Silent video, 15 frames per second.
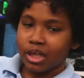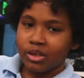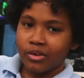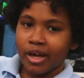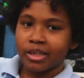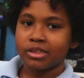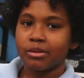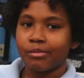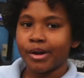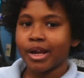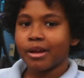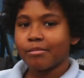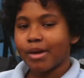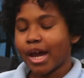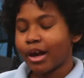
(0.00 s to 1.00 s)
then you get to
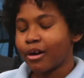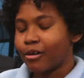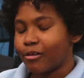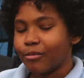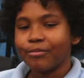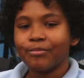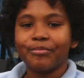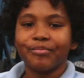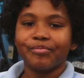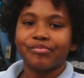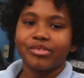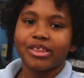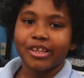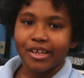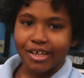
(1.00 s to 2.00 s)
bring it back home.
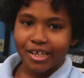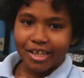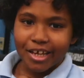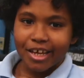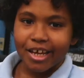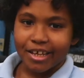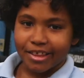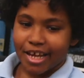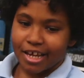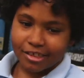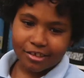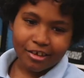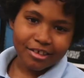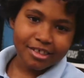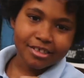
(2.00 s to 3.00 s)
And
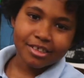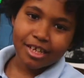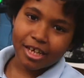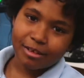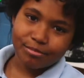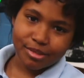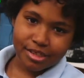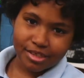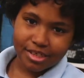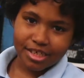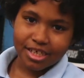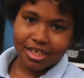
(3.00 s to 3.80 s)
that's all the steps.